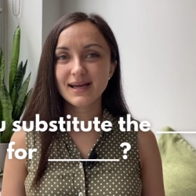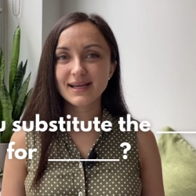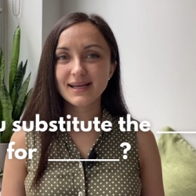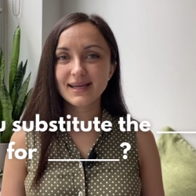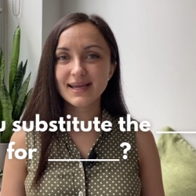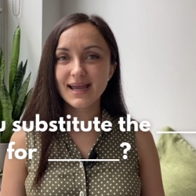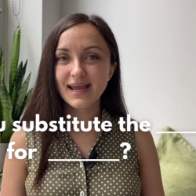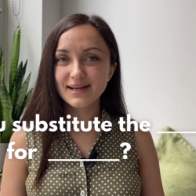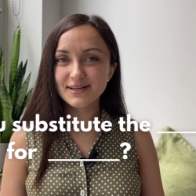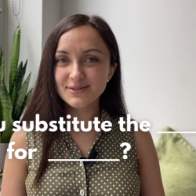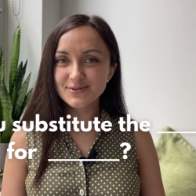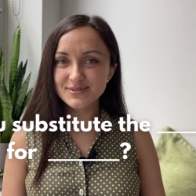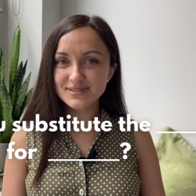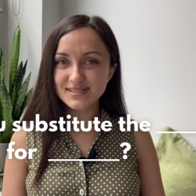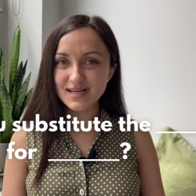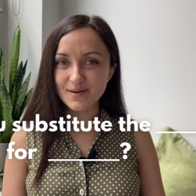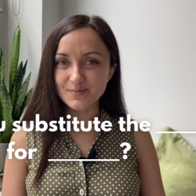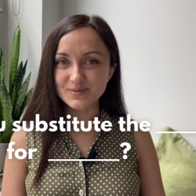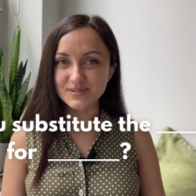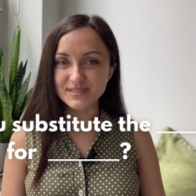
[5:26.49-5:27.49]
Can you
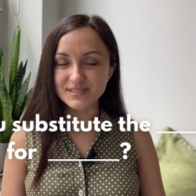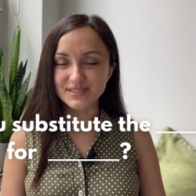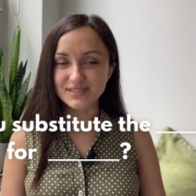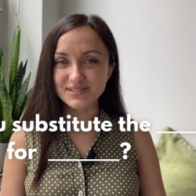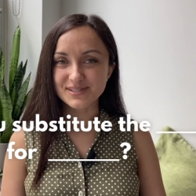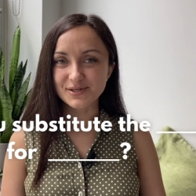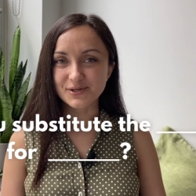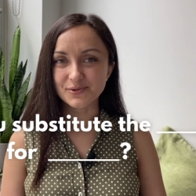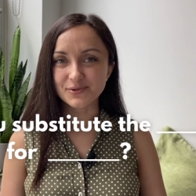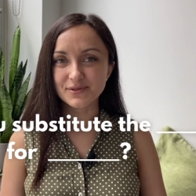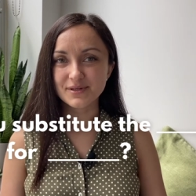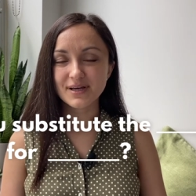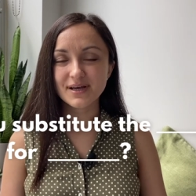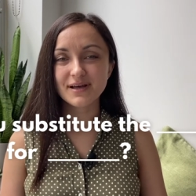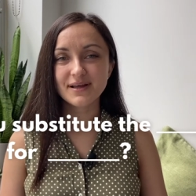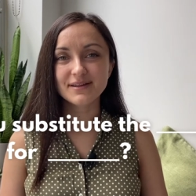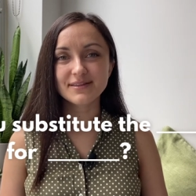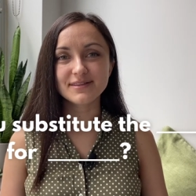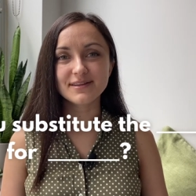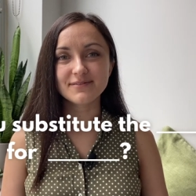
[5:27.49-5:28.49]
substitute
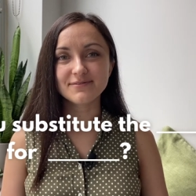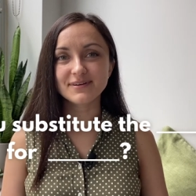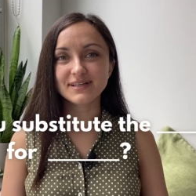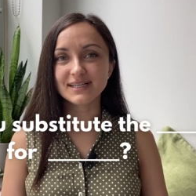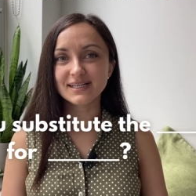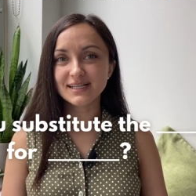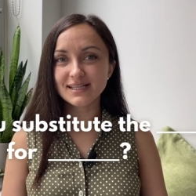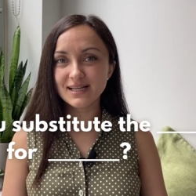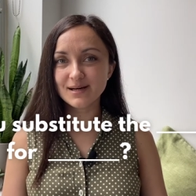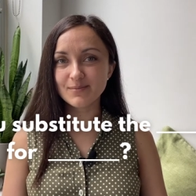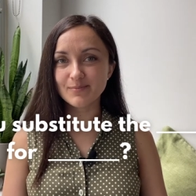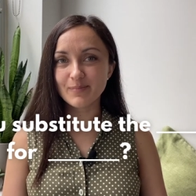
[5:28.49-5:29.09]
the vanilla